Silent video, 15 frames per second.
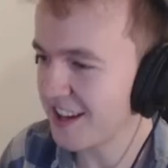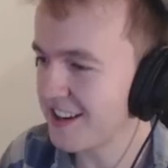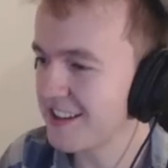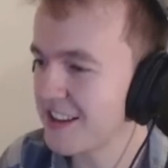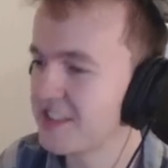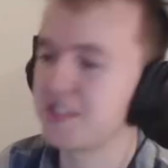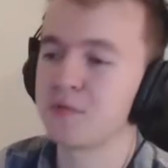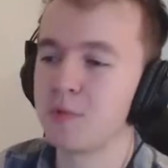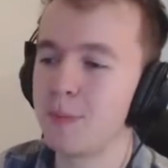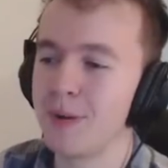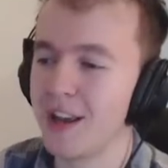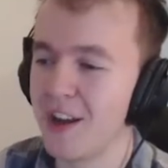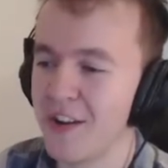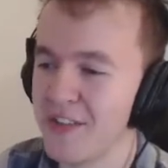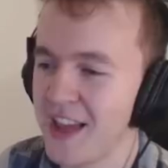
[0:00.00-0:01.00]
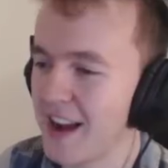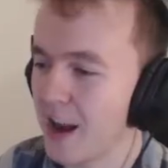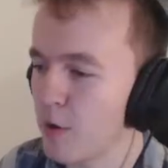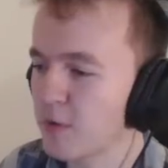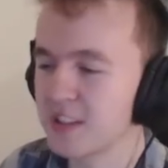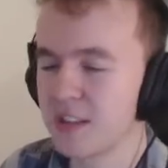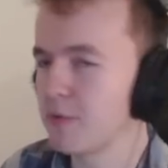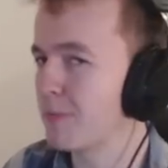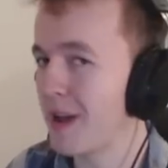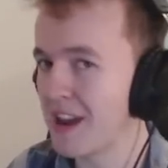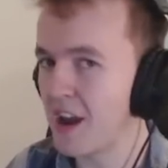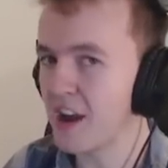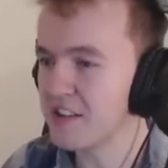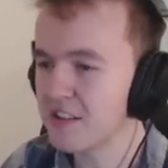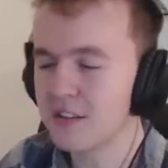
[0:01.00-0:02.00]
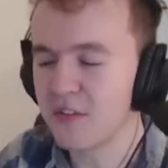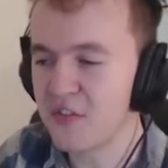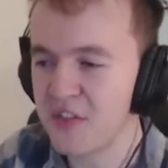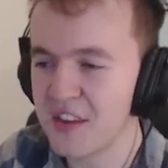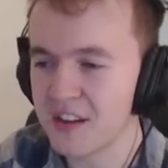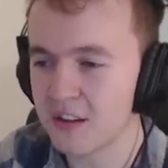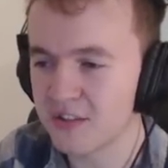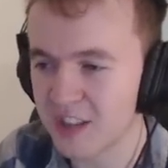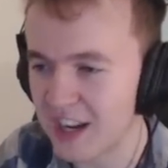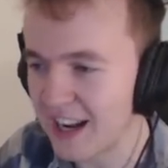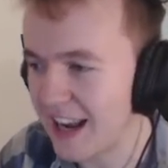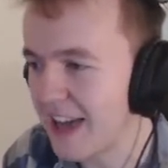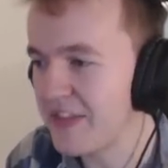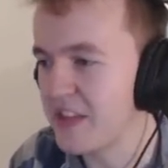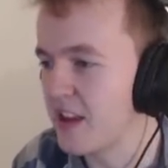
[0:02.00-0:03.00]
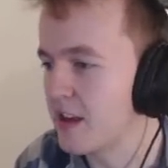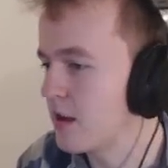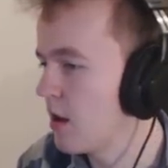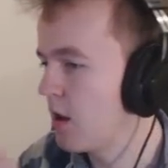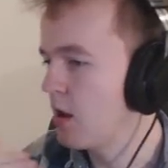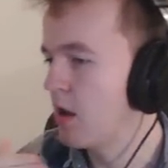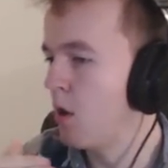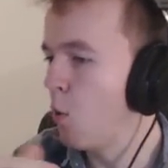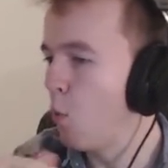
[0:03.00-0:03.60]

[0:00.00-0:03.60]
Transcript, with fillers: Let's get an instant replay on that. I wasn't even paying. I didn't even think I was gonna land there.